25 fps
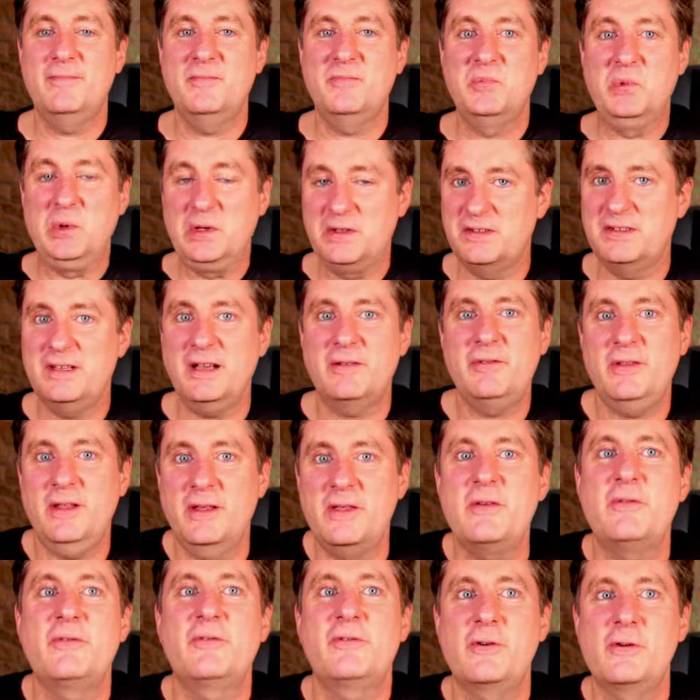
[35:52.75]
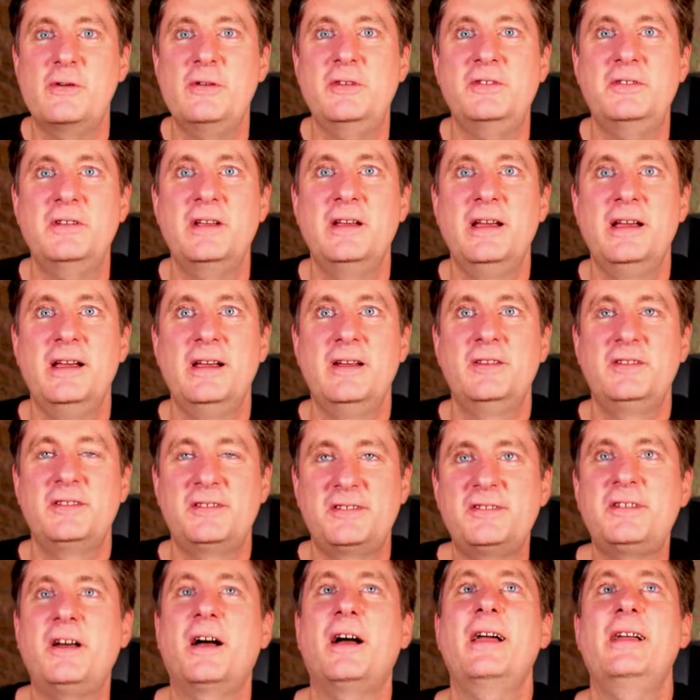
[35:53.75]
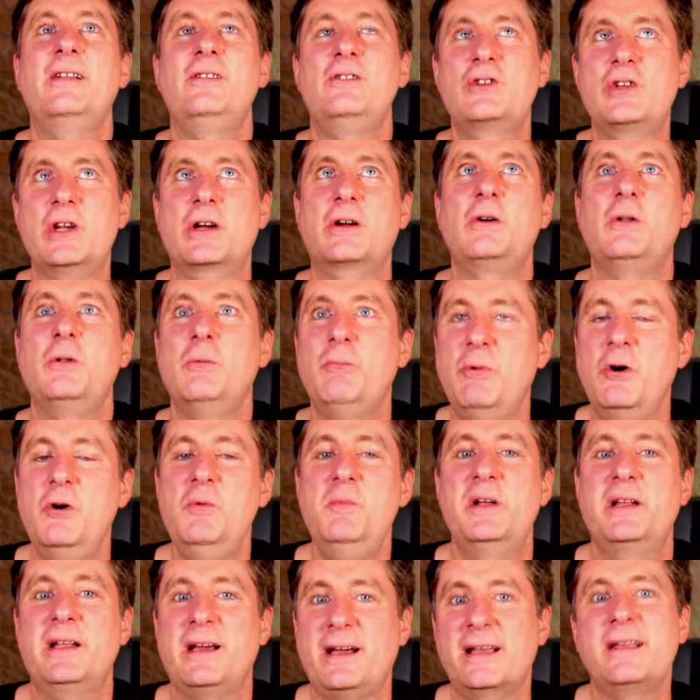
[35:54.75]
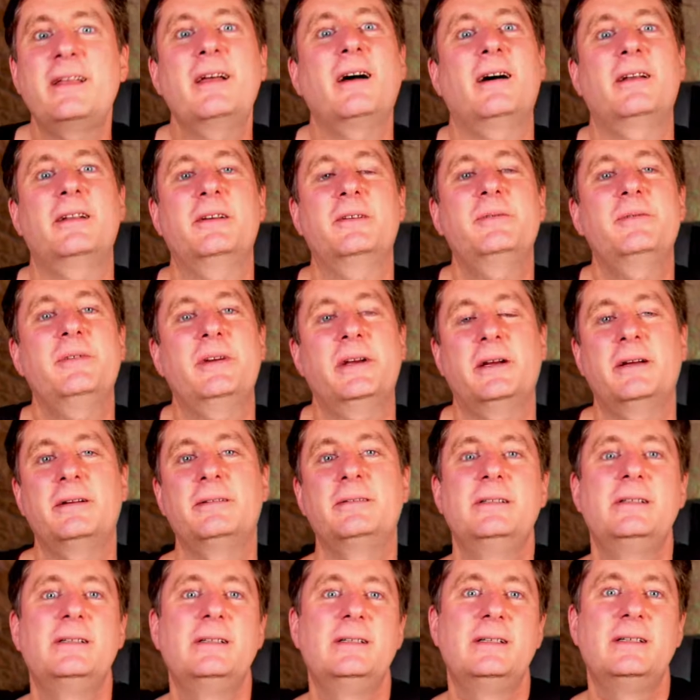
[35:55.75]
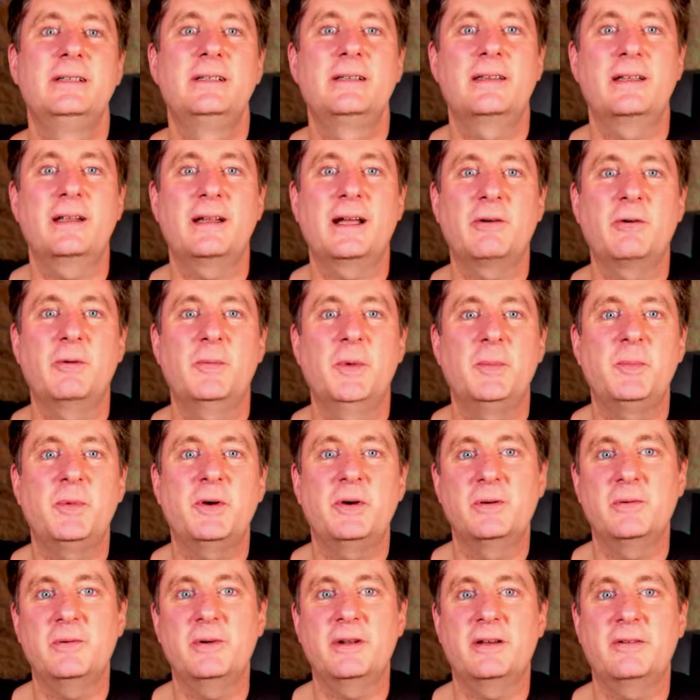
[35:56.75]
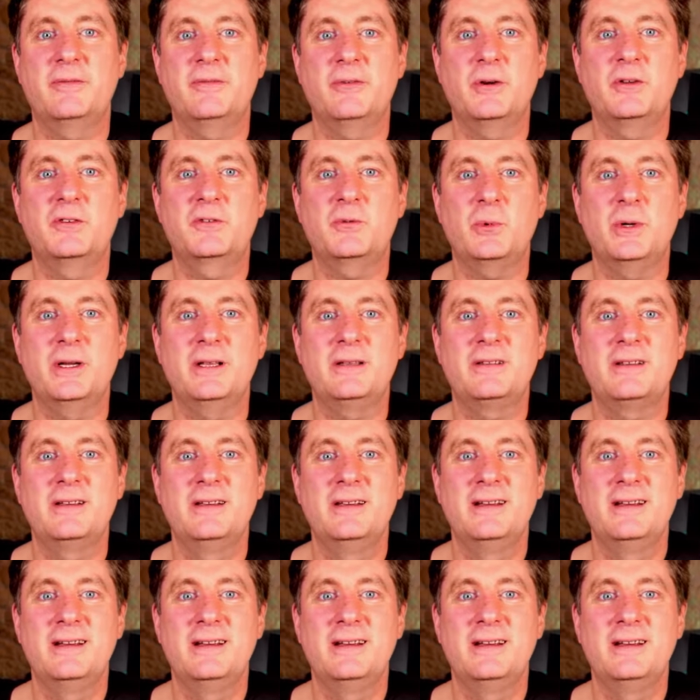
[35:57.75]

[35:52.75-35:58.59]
was definitely the first sign chuckle moment I got at Faire. that I remember when I first went.